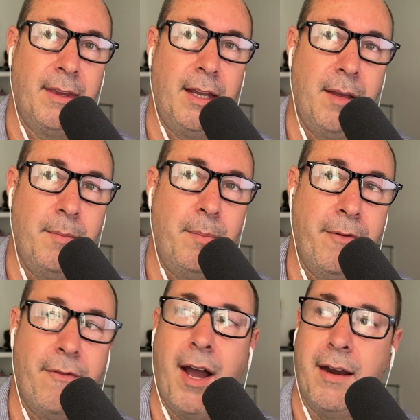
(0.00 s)
that can be
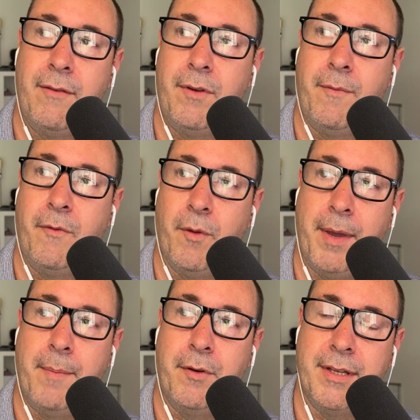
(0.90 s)
provided for
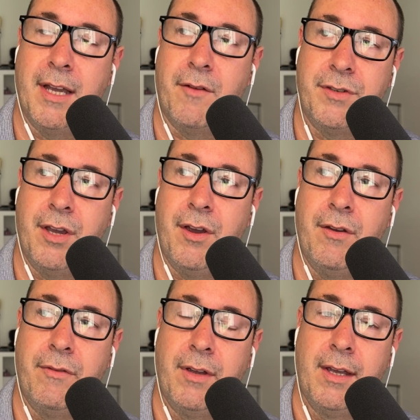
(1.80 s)
people to
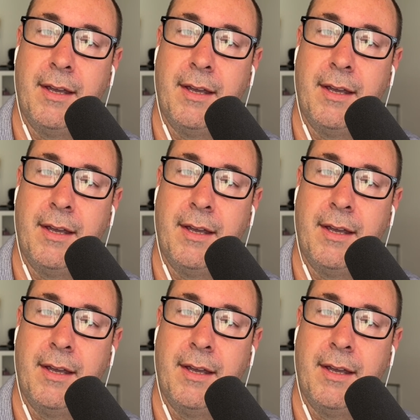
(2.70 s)
self-serve